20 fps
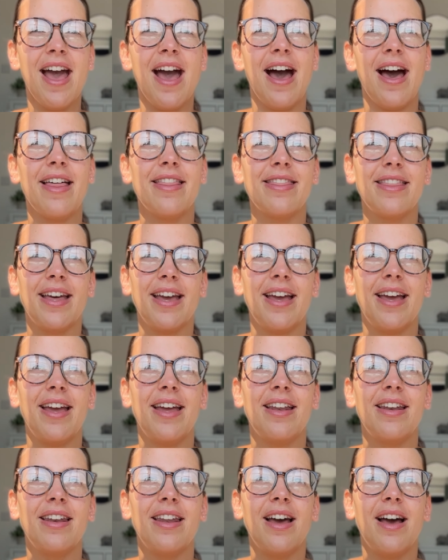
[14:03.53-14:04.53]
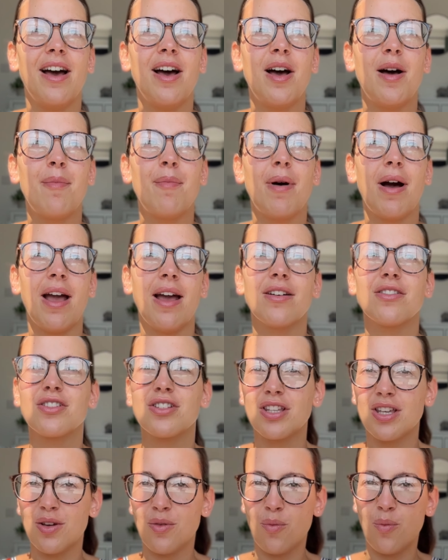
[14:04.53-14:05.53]
and then I
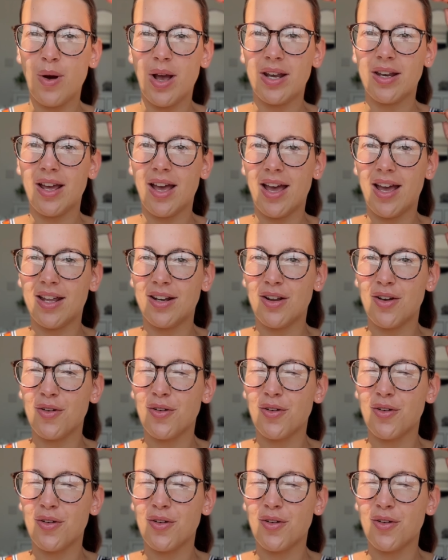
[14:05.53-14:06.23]
actually went and